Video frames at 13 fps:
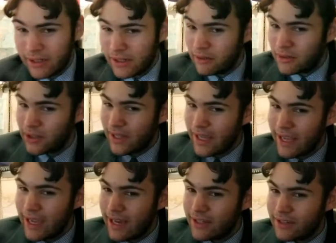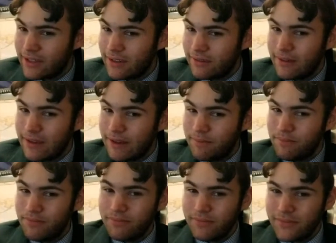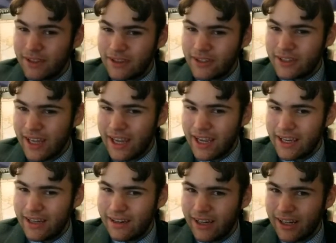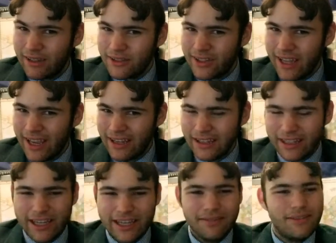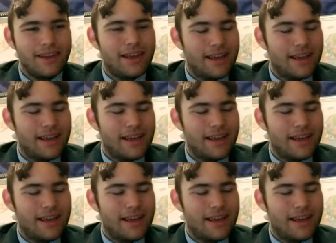You know, staying innocent, staying, you know, staying clean.